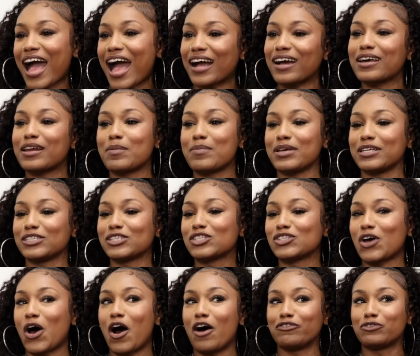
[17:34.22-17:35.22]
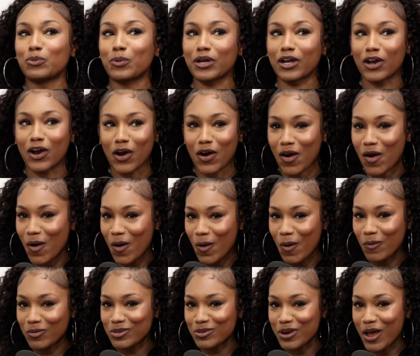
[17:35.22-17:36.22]
I could have been soft with a
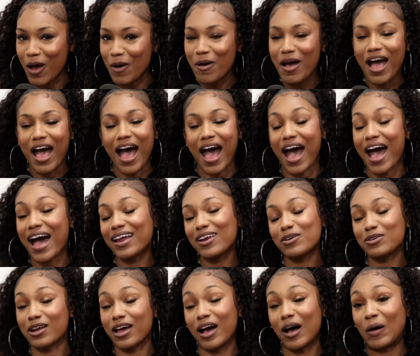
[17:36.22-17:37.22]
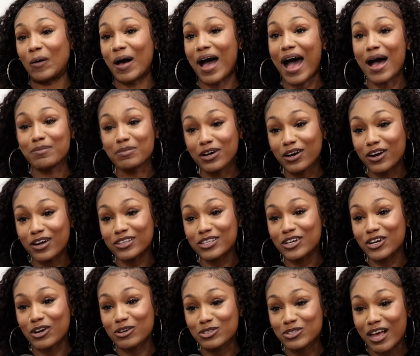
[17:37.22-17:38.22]
girl, you know? I don't know. I'm a girly
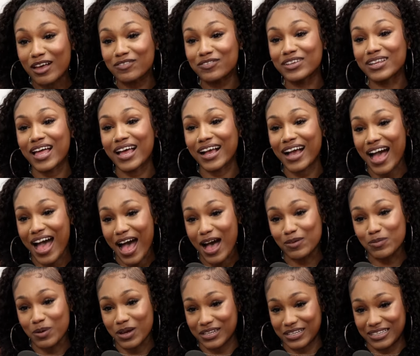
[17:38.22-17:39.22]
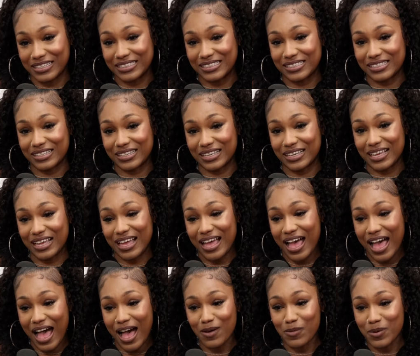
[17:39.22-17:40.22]
girl, so I feel like I wanted to...
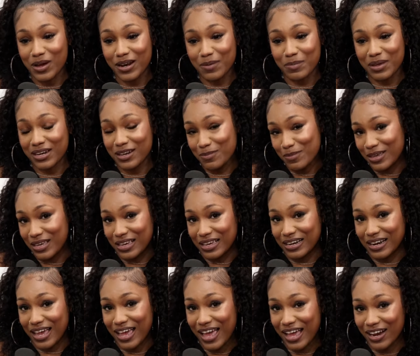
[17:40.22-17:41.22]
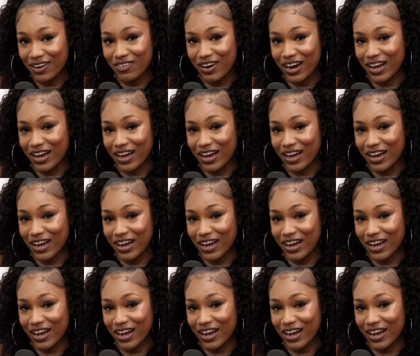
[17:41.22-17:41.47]
I want a mini-me. I know.